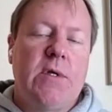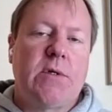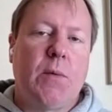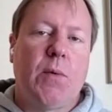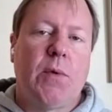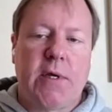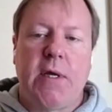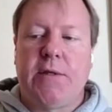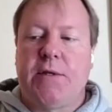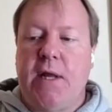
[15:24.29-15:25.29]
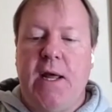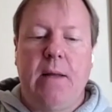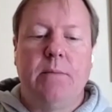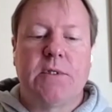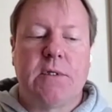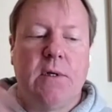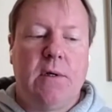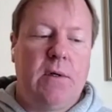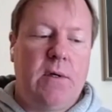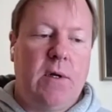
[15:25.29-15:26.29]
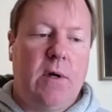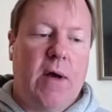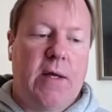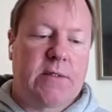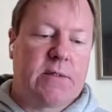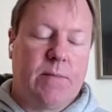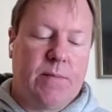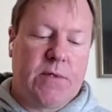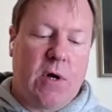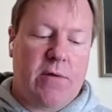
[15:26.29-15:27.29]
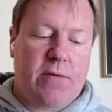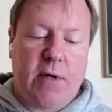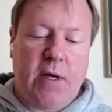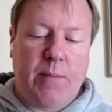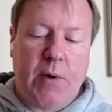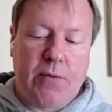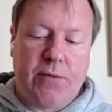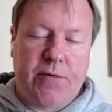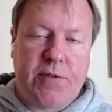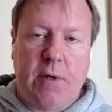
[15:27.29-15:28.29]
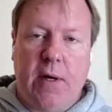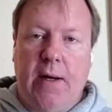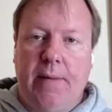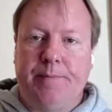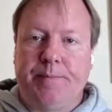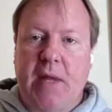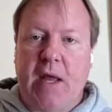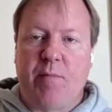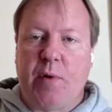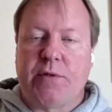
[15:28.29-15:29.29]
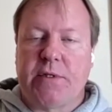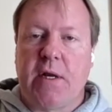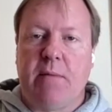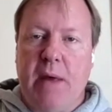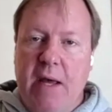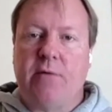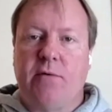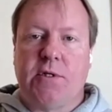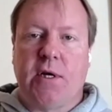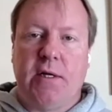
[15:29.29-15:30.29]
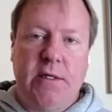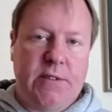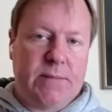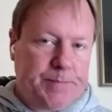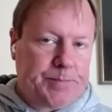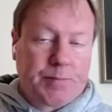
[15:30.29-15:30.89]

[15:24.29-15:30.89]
So when we're looking at the names, as Arthur and I both have both studied Mandarin Chinese,